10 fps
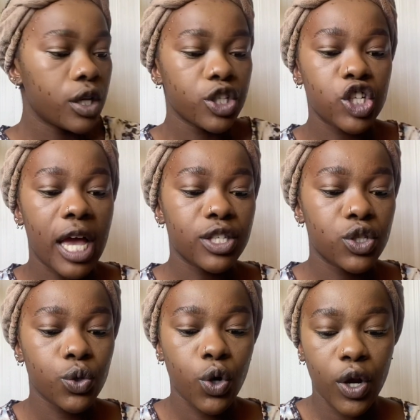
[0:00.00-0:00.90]
just
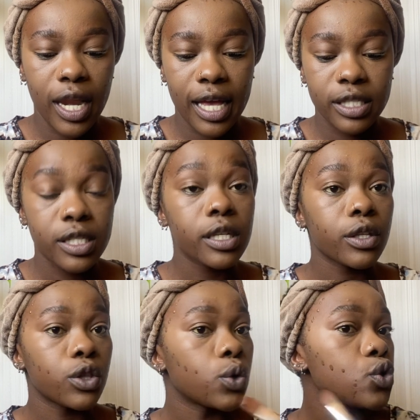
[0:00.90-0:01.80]
to connect
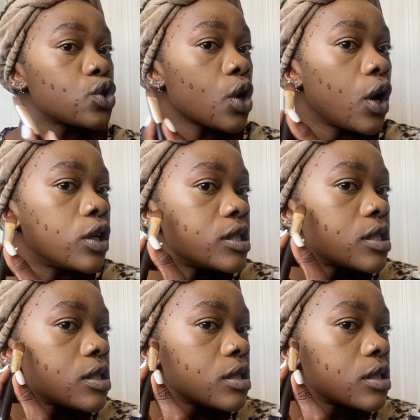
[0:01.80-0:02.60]
those dots